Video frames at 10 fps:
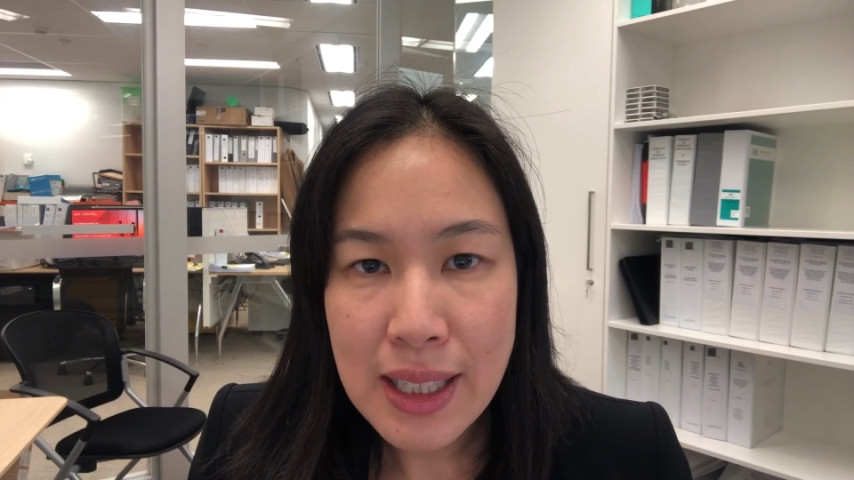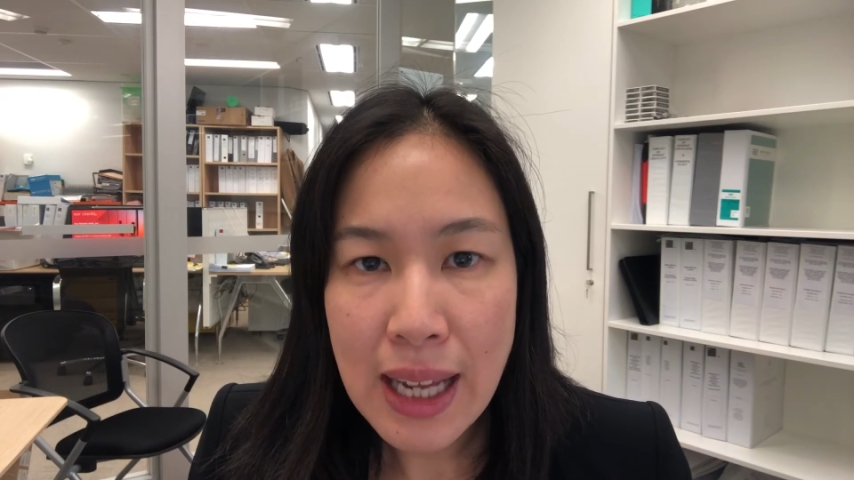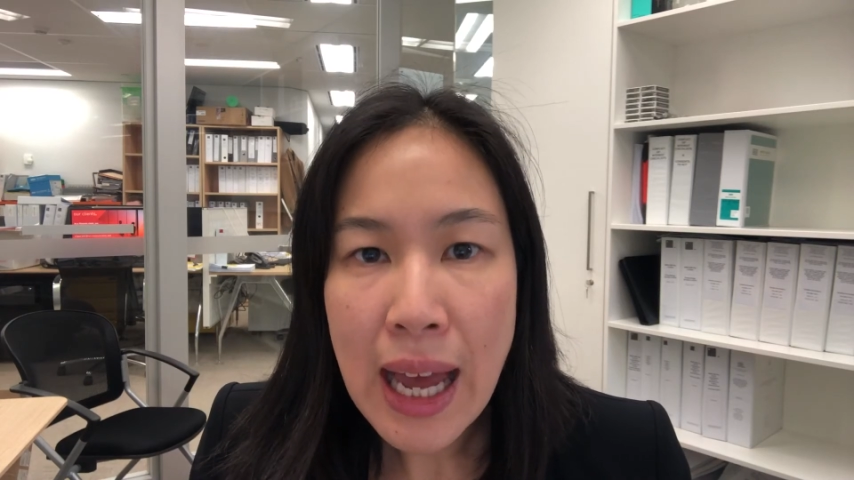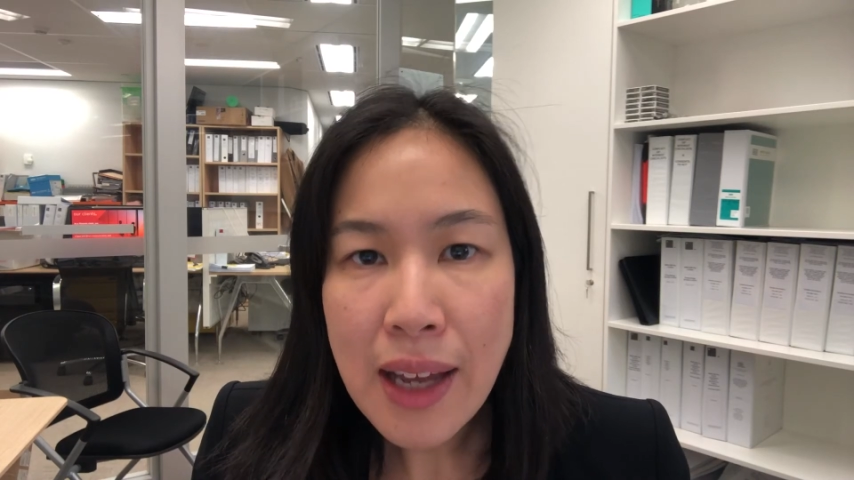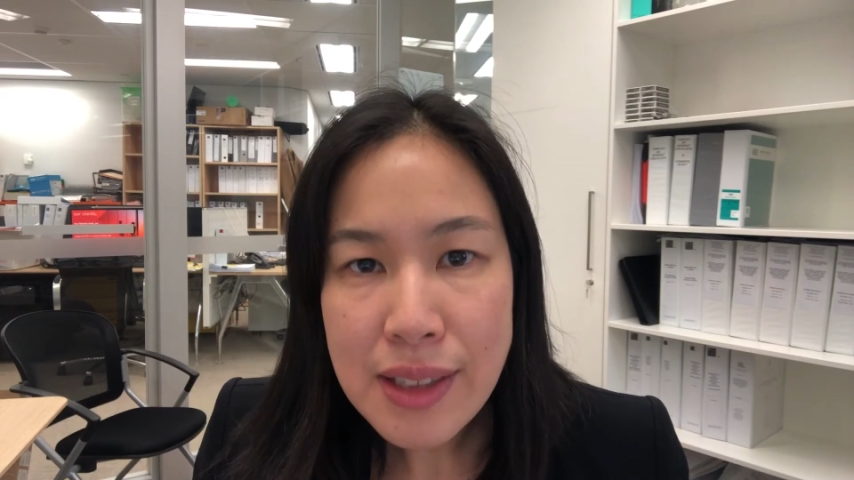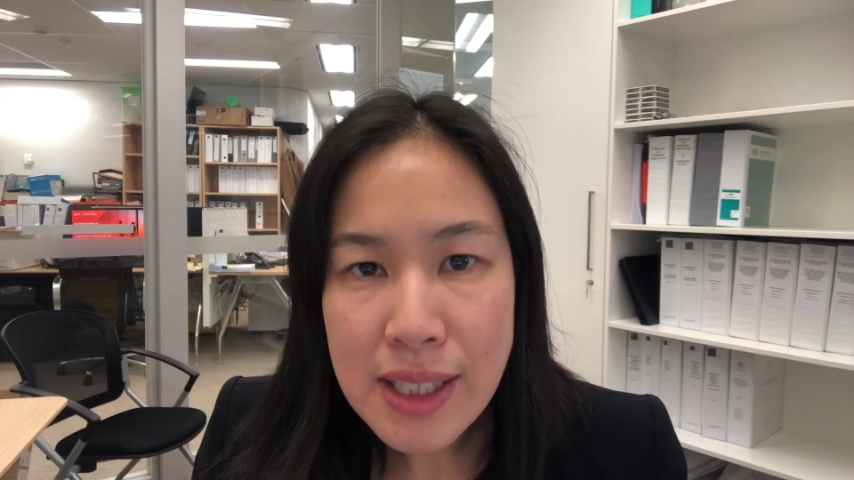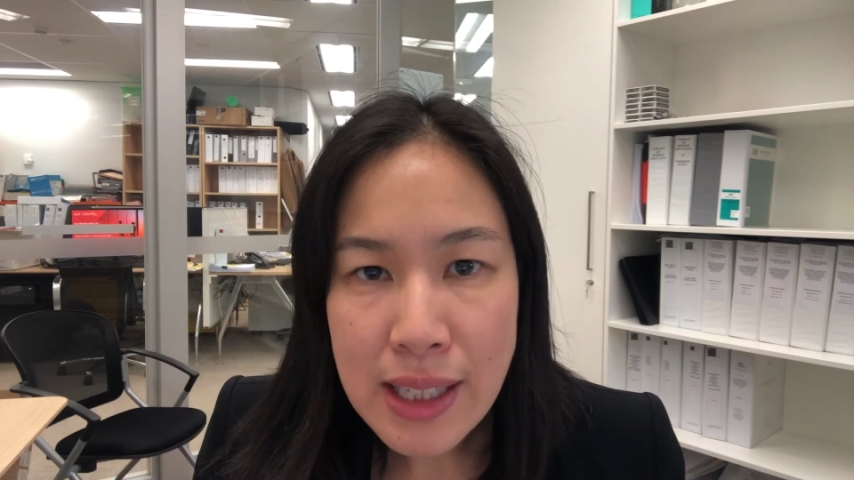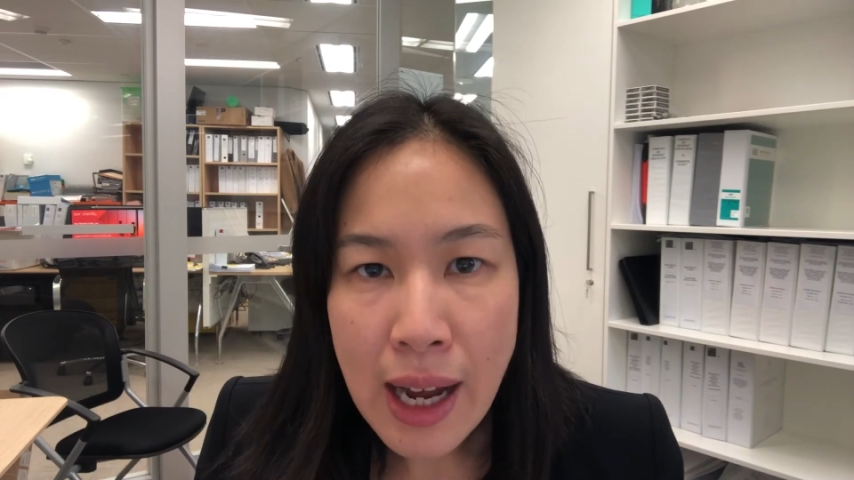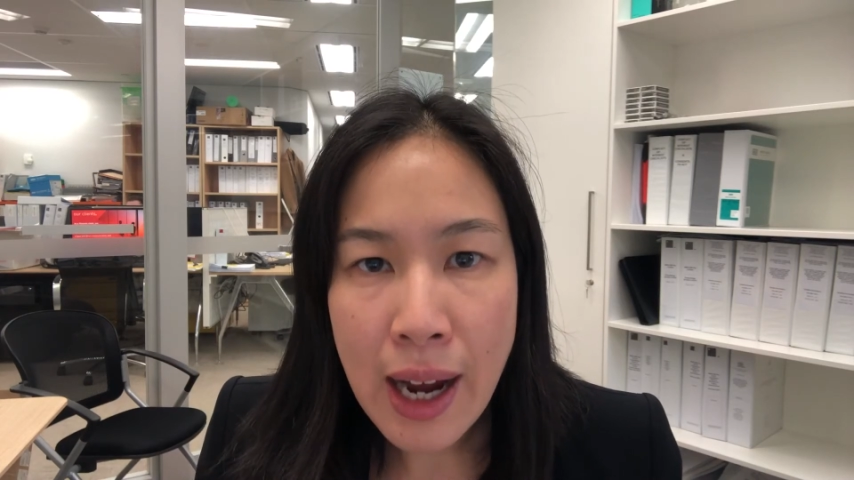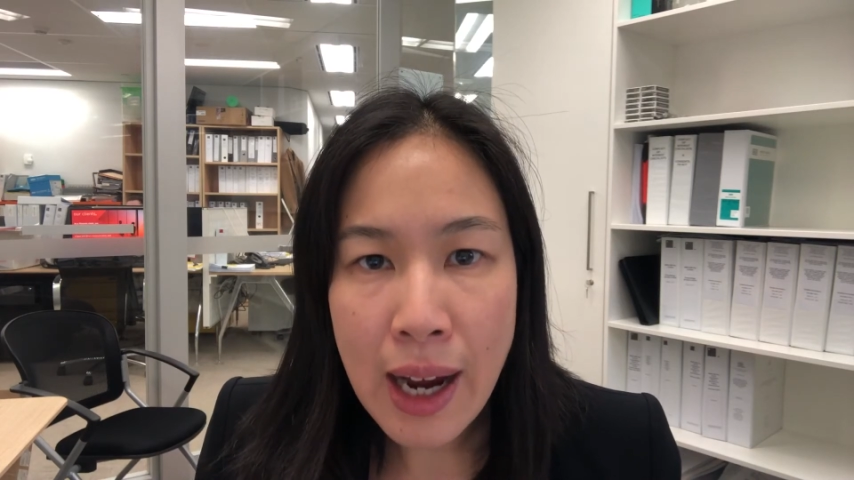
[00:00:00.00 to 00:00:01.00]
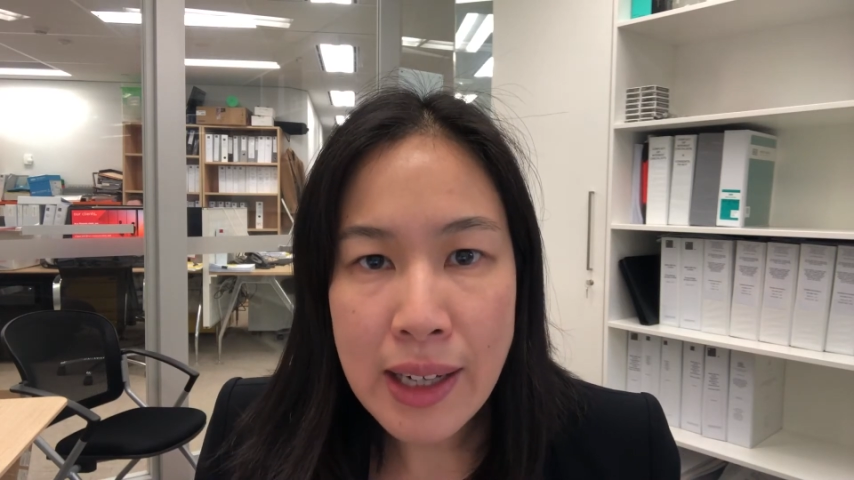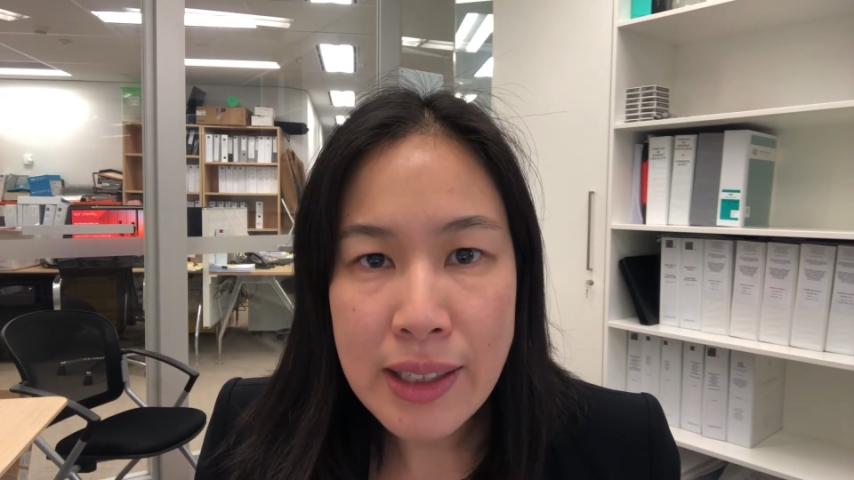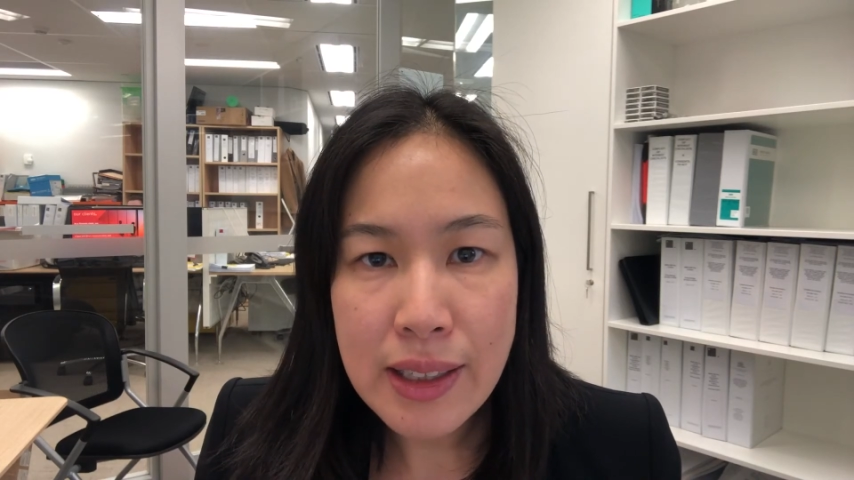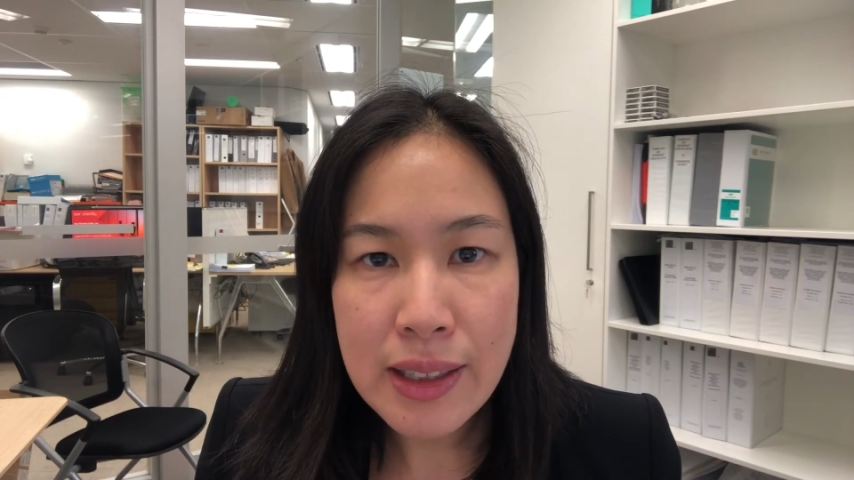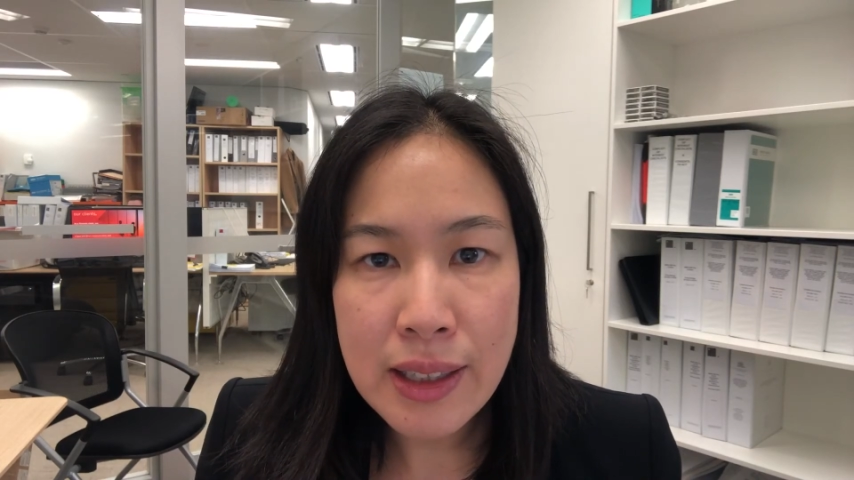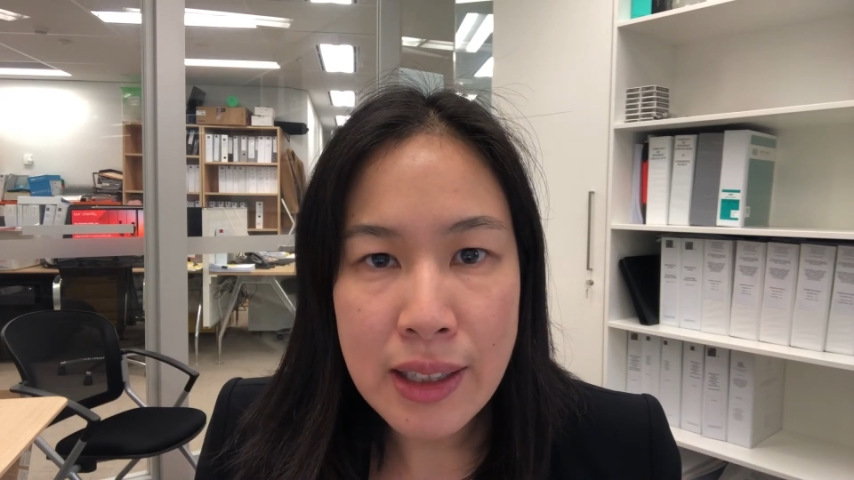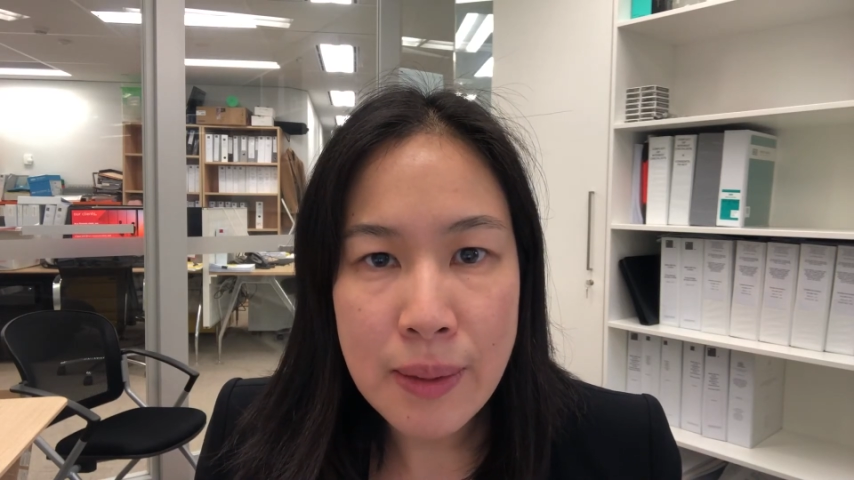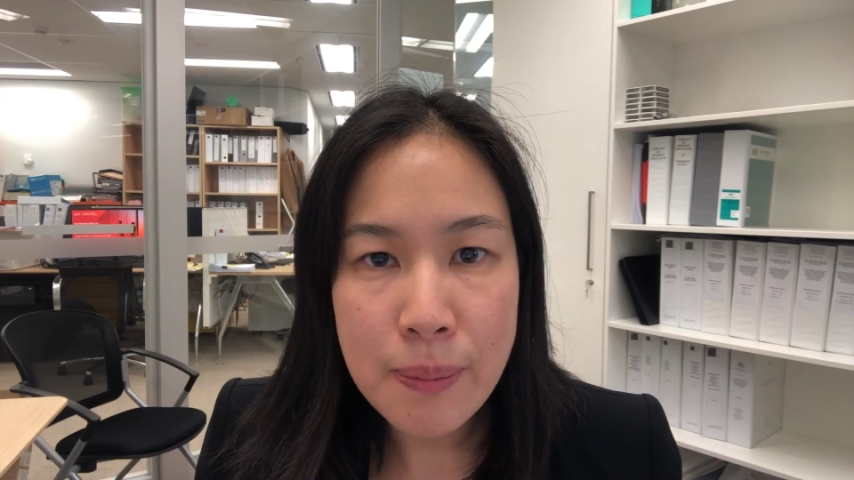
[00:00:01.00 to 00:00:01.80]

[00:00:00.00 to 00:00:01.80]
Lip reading: outside the